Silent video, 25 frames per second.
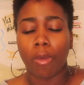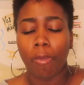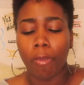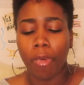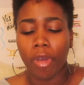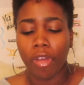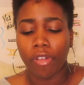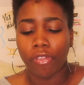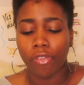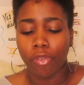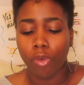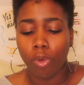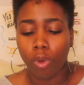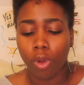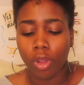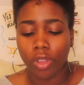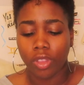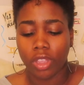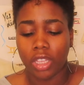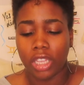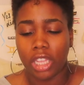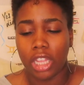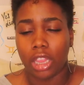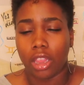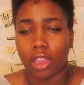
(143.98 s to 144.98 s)
But for
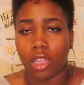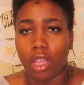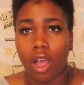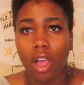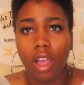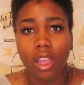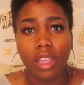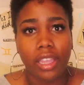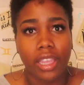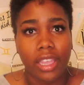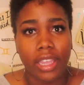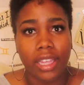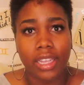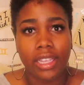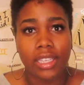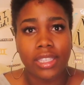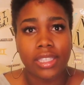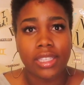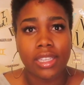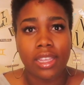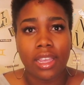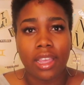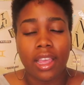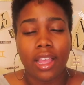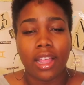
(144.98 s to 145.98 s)
the
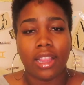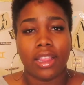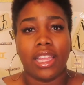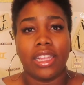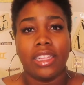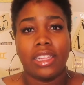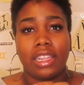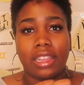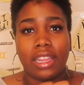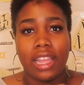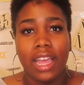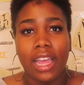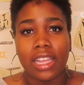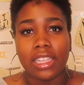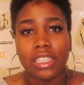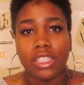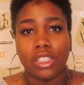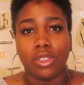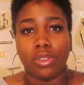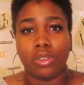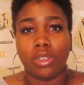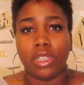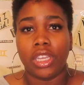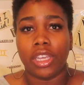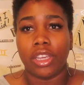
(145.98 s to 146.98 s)
longest, like the
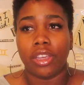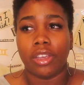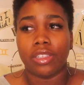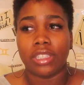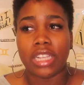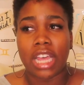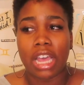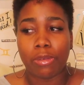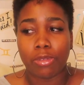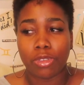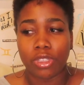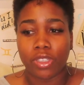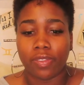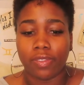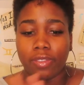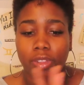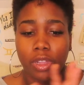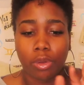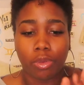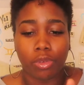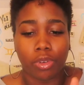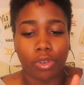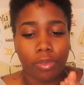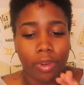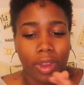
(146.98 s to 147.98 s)
last 2 years, I was
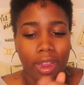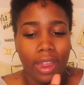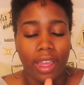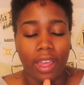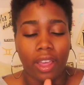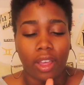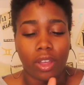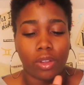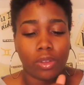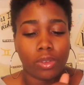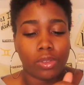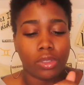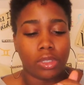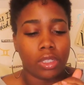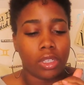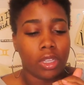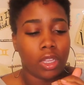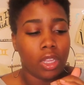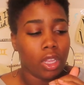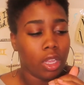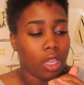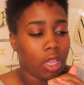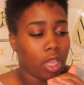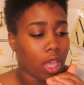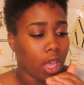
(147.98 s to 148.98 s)
floating around
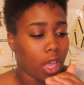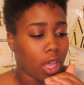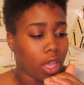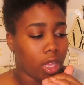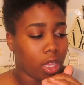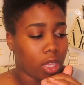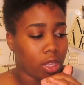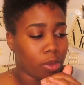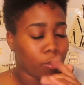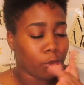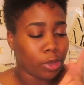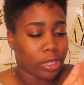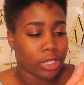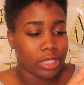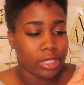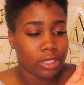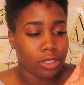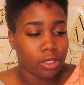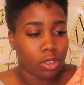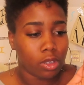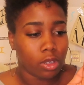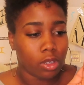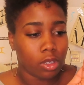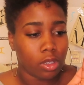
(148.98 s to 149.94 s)
188,